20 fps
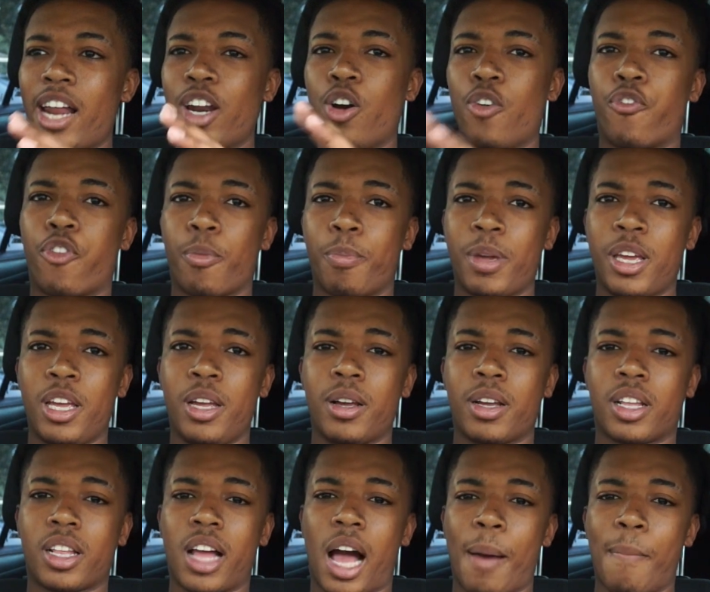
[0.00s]
know for me,
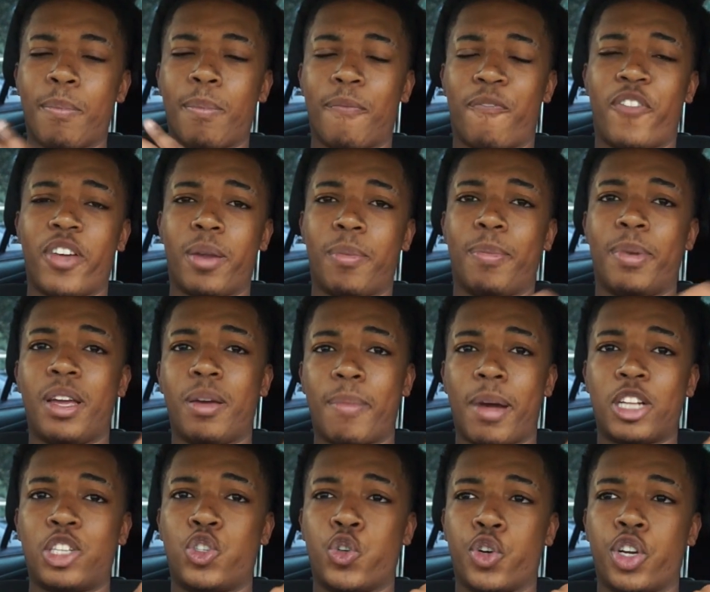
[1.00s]
I'm finna be in
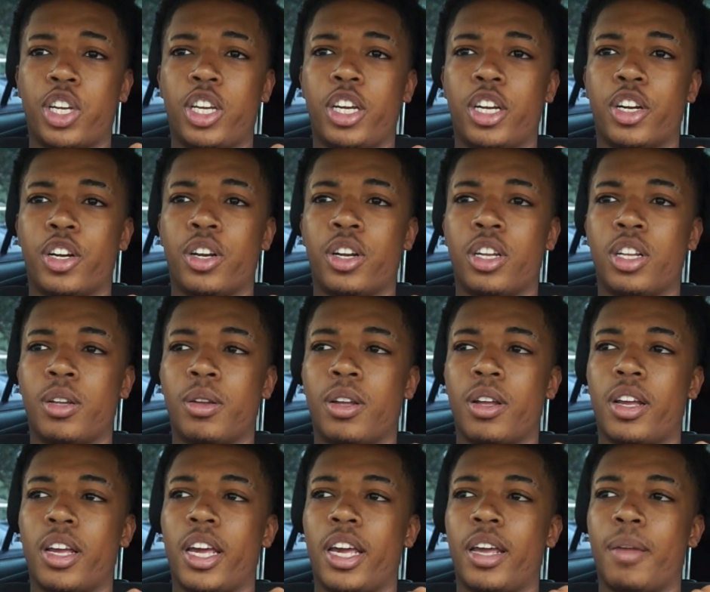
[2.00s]
my junior year,
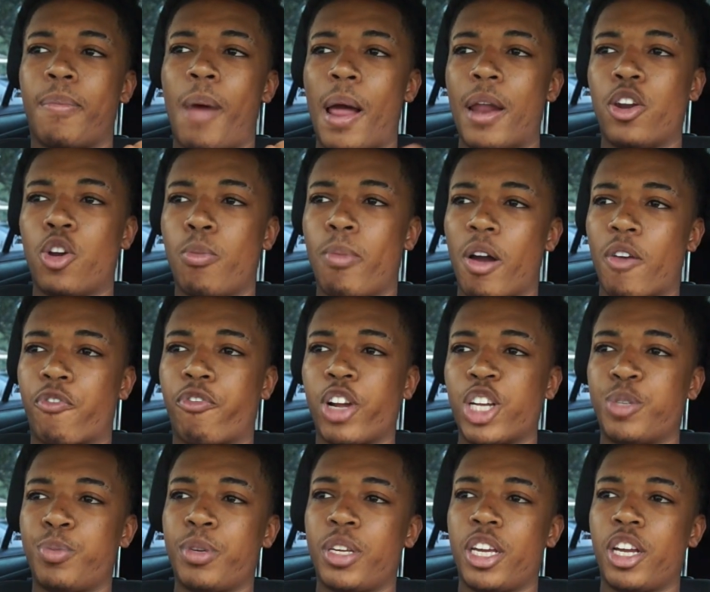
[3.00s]
and I know my
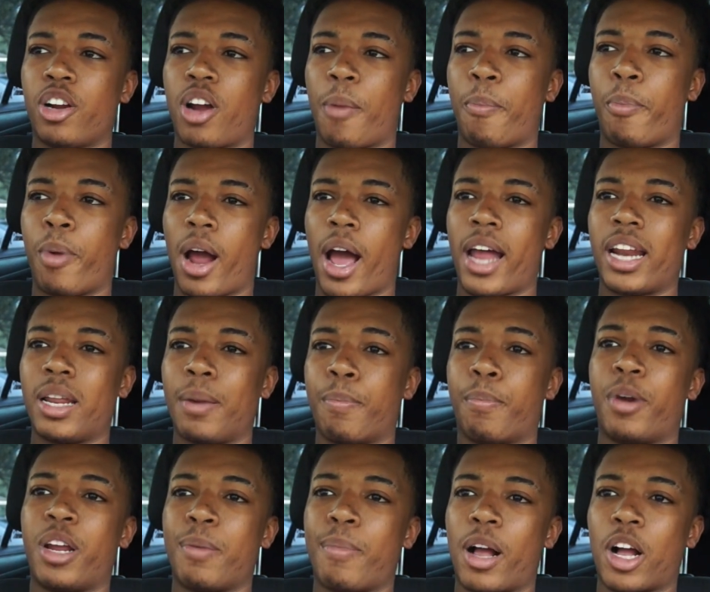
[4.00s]
freshman year, I didn't
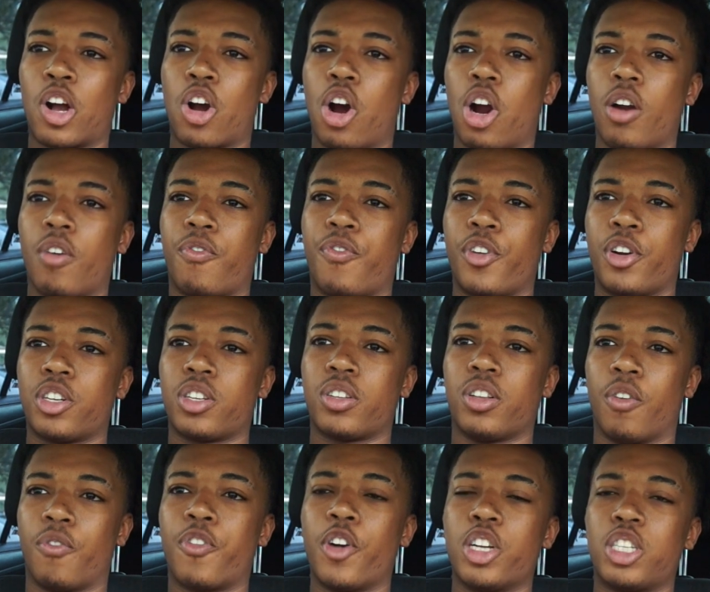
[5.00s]
bring my car
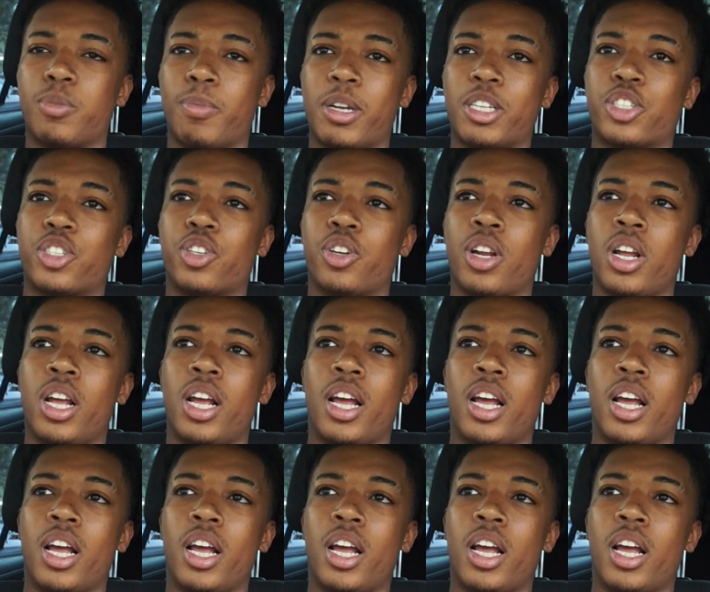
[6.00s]
first semester.